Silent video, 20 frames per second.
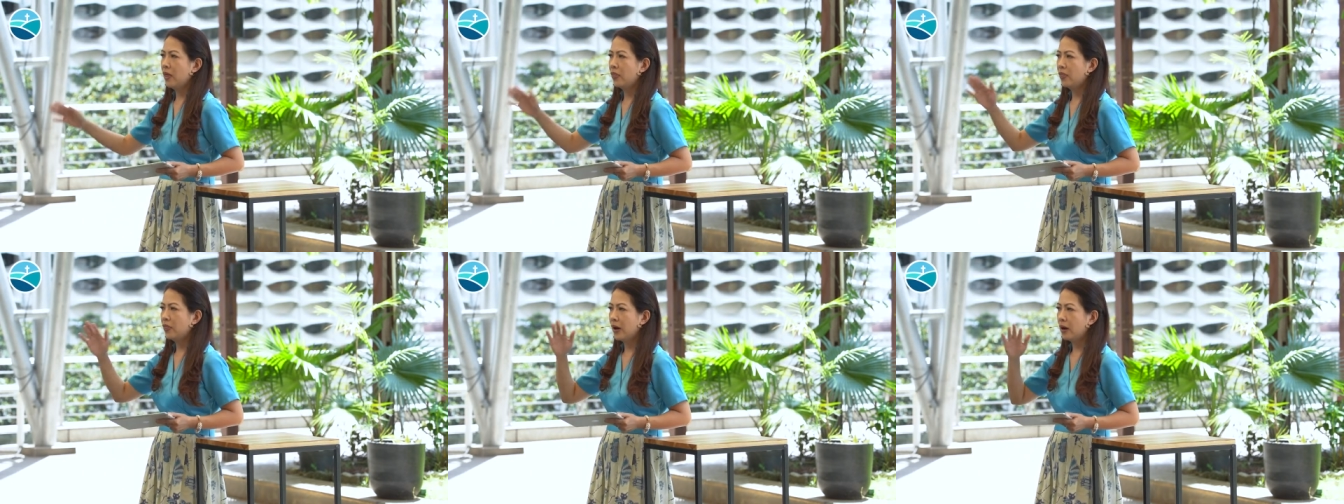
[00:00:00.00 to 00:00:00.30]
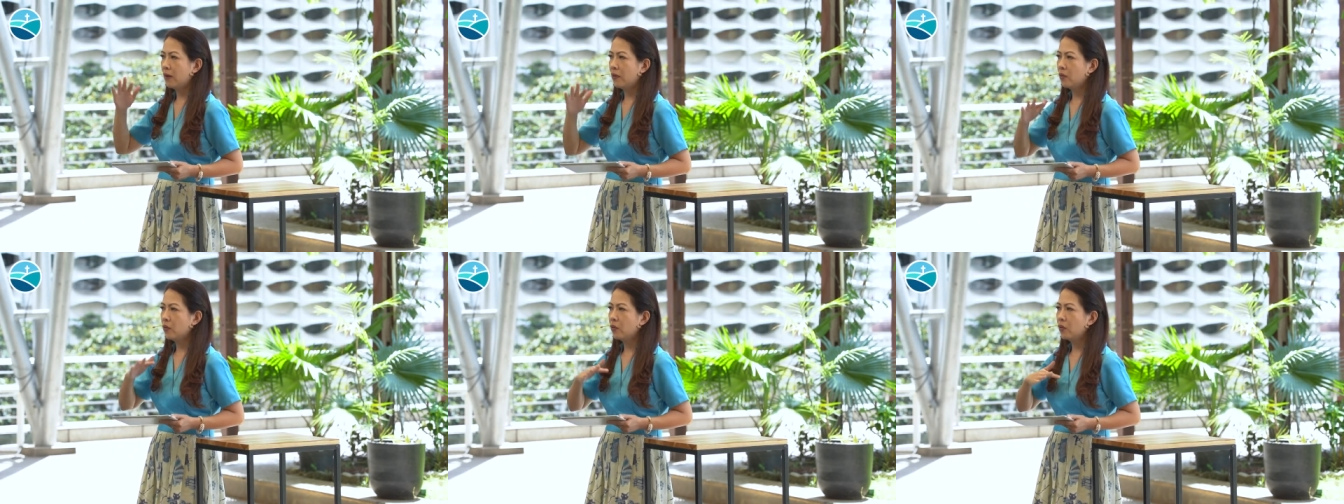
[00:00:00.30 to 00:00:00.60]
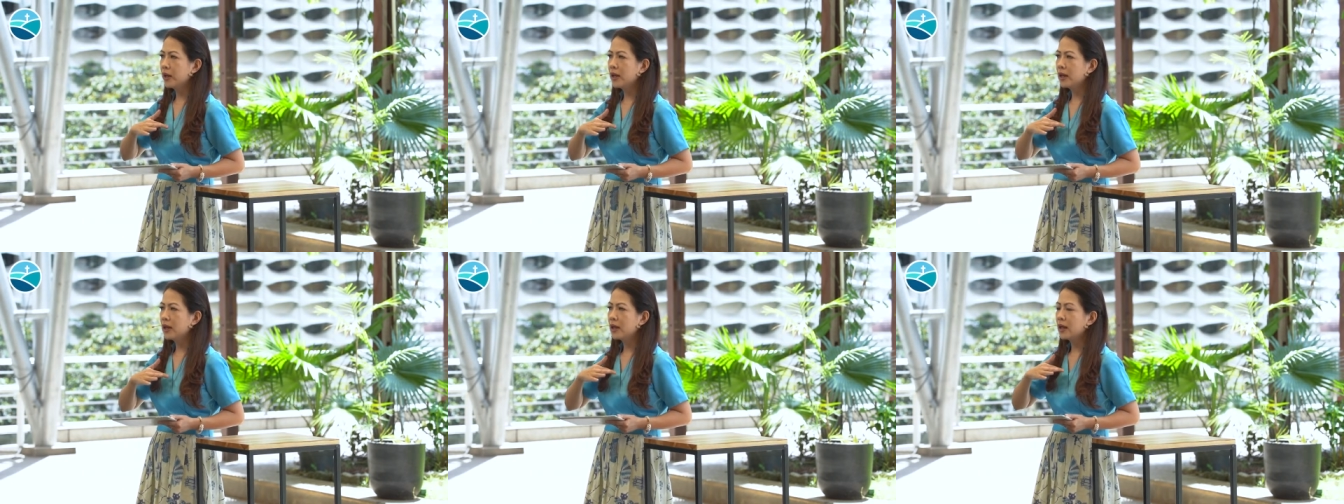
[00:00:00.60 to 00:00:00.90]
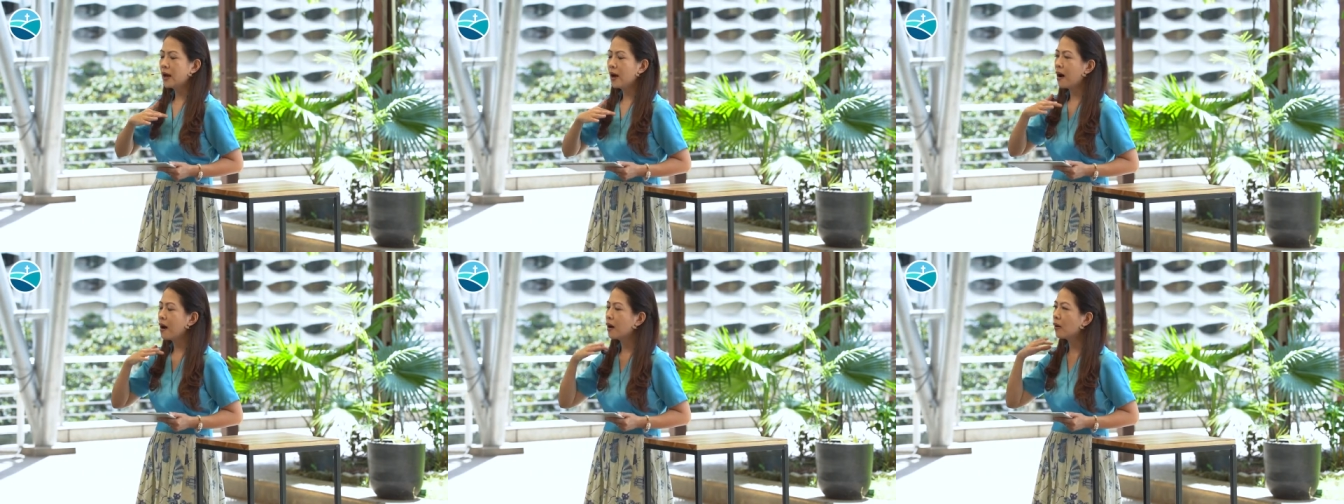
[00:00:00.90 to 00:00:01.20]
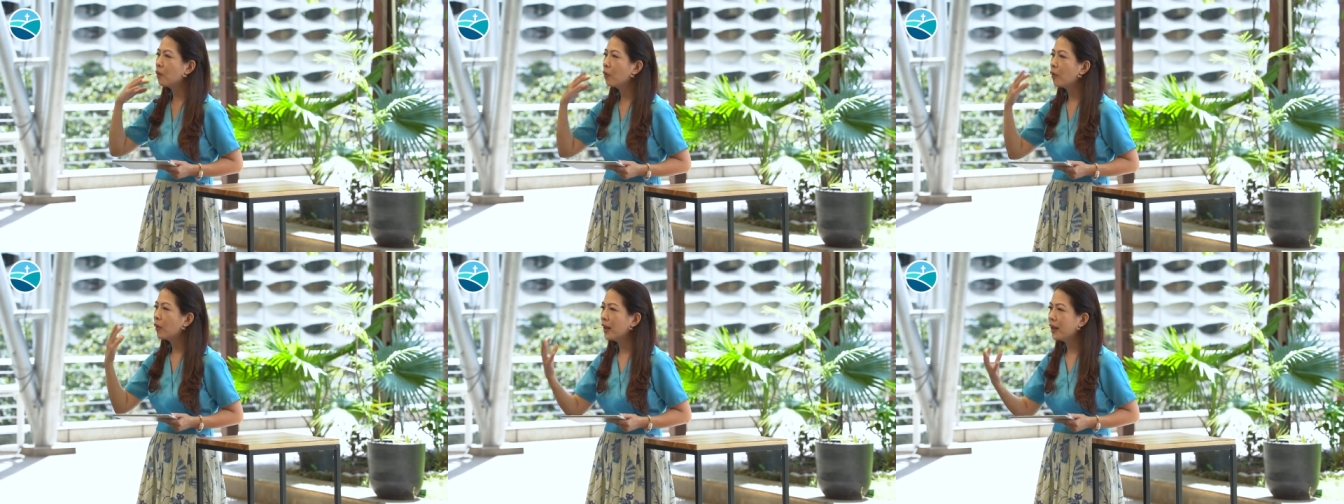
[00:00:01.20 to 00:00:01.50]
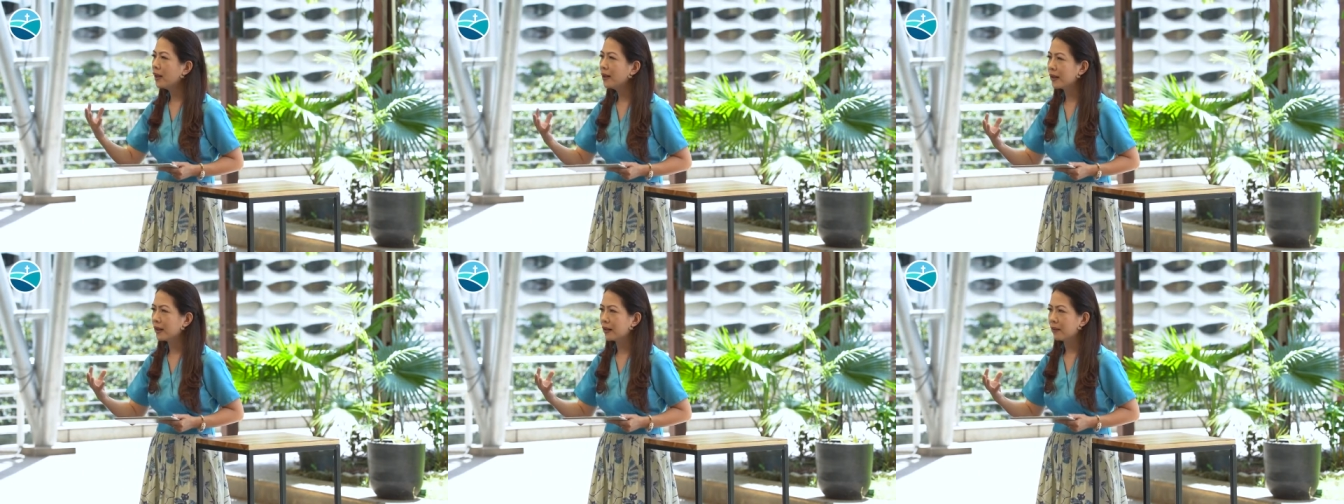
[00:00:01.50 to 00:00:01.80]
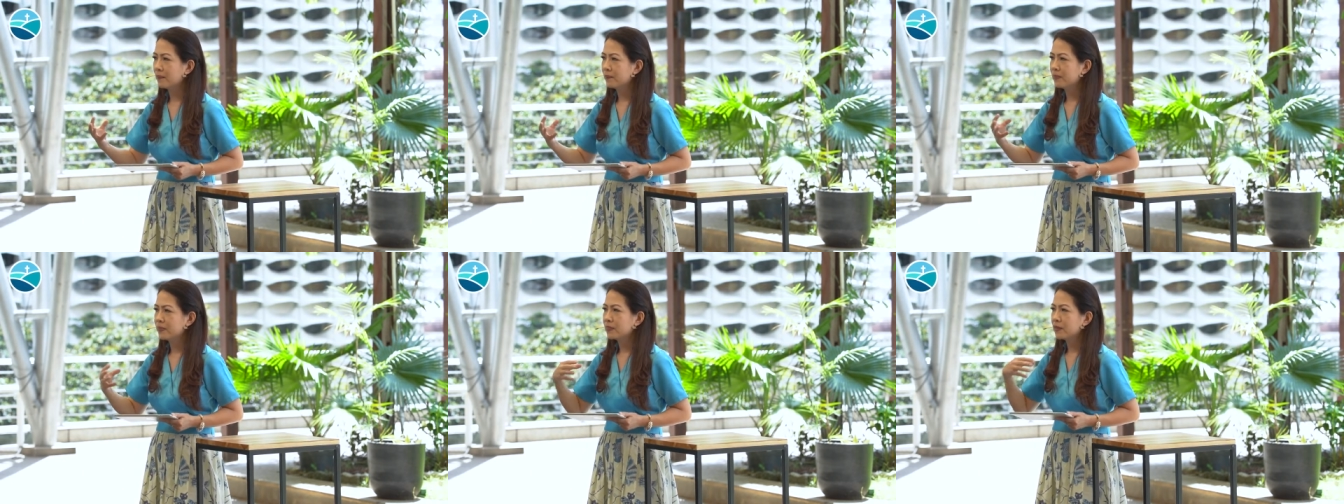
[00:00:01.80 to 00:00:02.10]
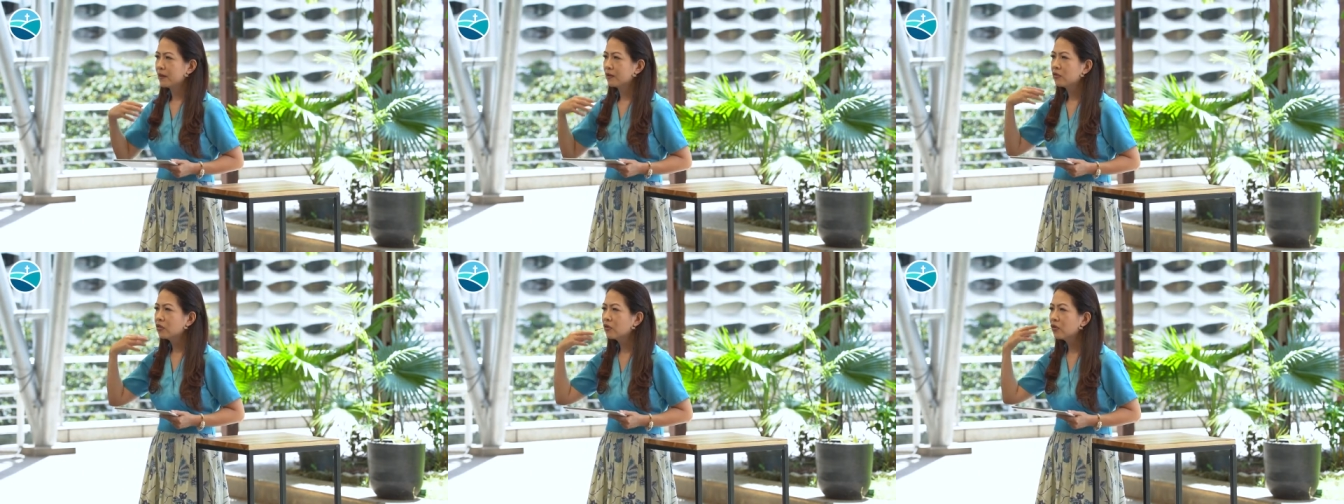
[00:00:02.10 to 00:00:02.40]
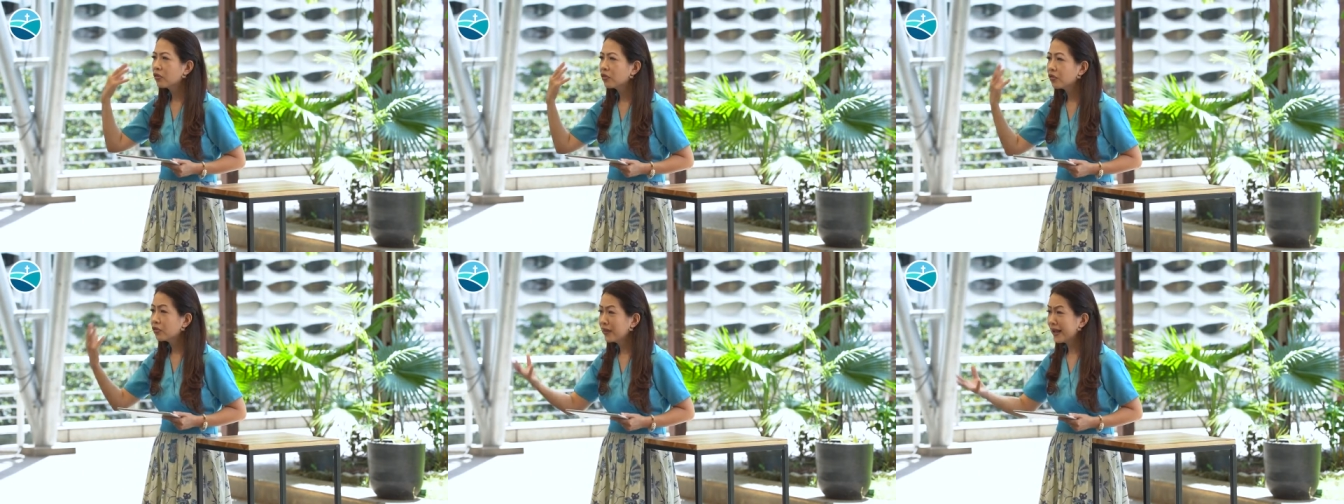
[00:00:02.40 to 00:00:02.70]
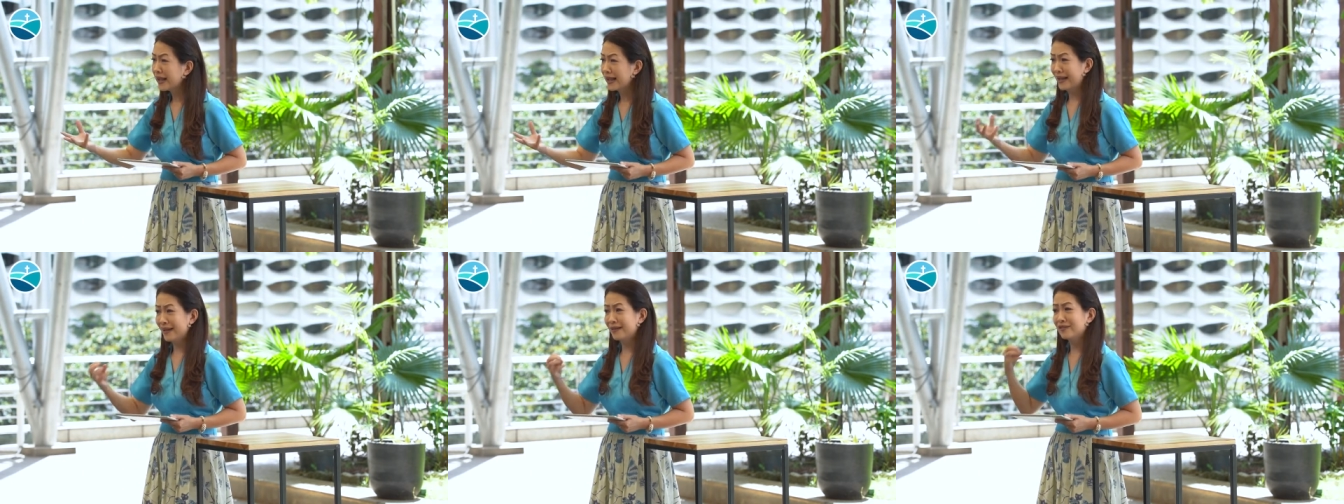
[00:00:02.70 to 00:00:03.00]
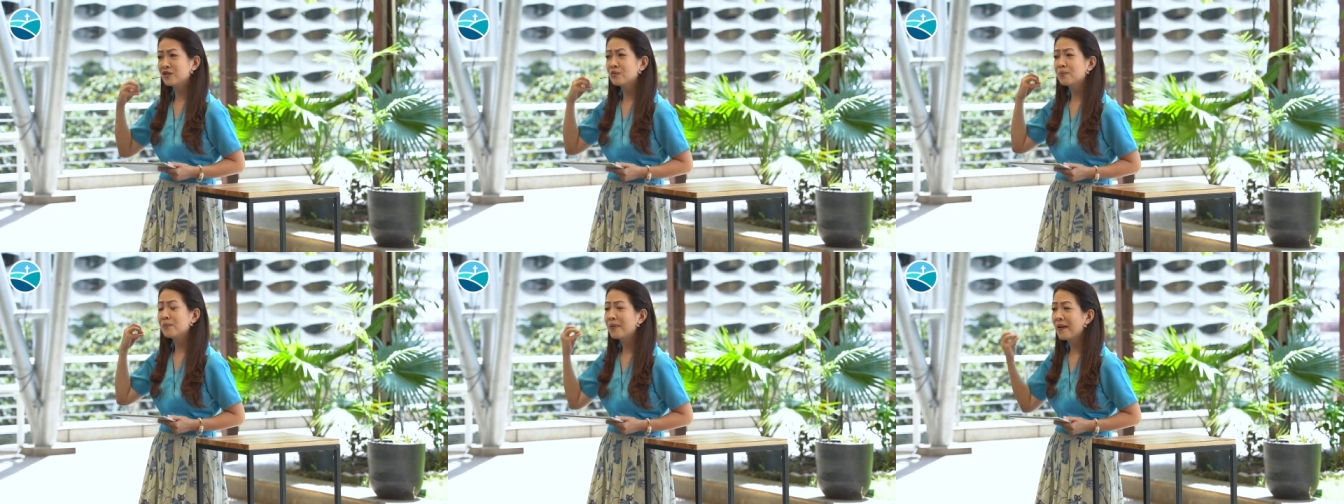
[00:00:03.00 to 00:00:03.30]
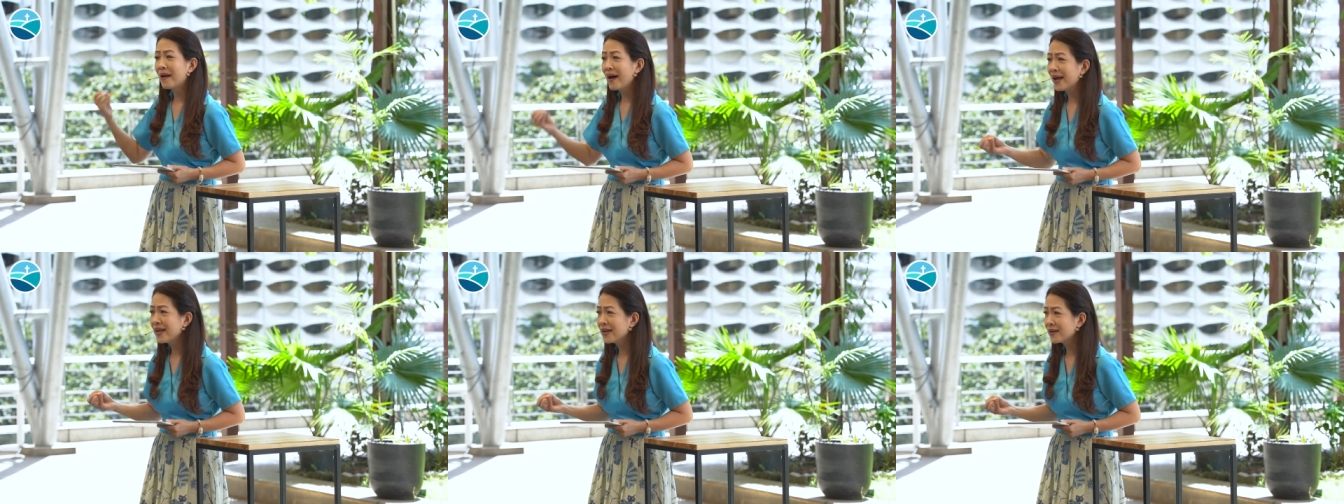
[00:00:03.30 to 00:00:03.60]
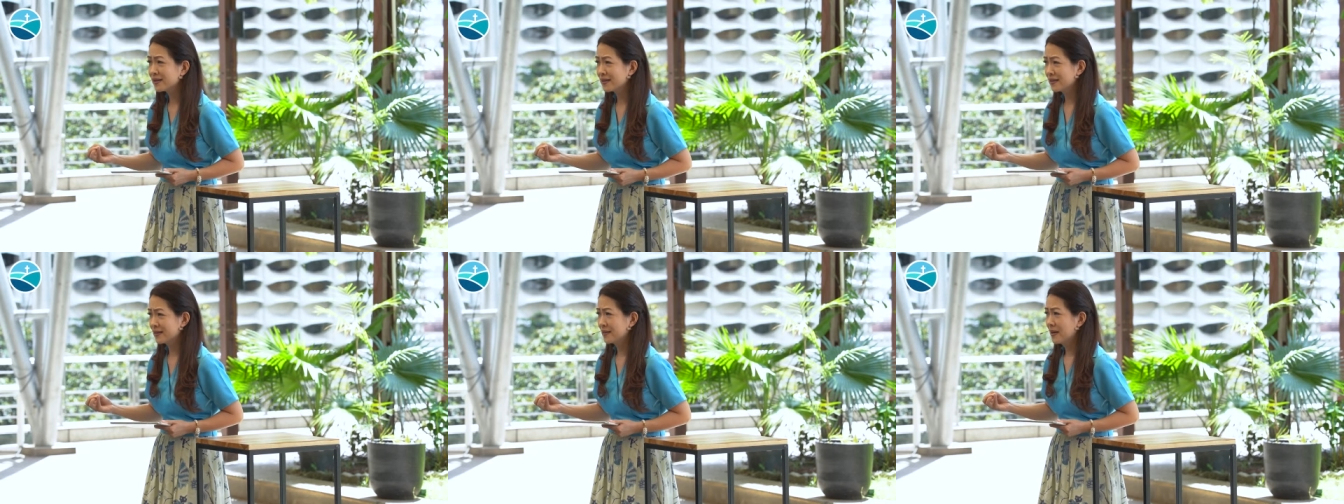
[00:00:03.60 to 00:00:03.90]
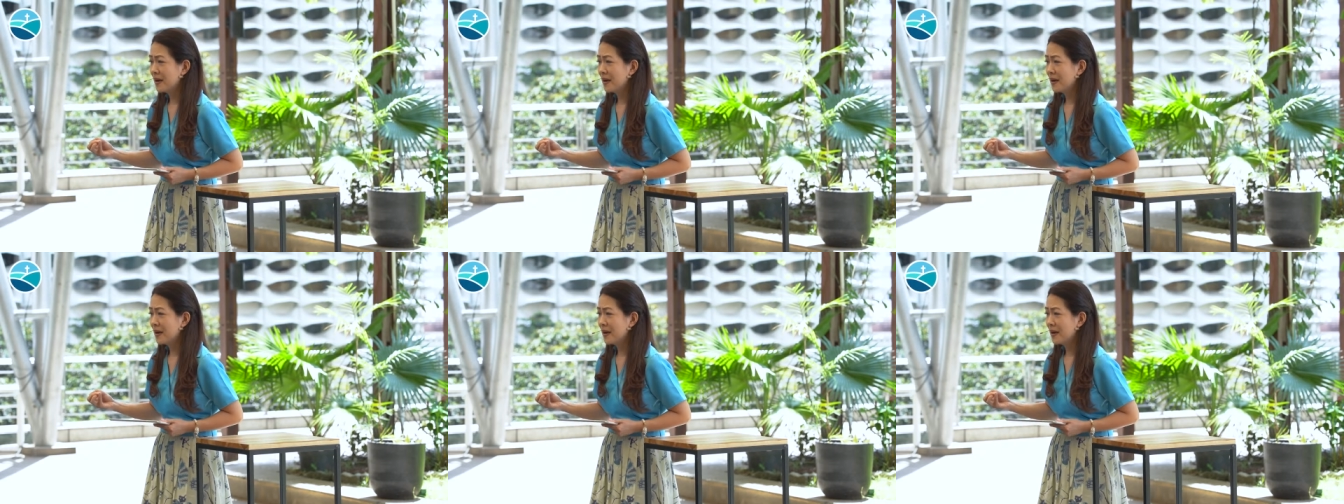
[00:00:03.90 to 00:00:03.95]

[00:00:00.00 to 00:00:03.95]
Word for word: That we are willing to think and to prior,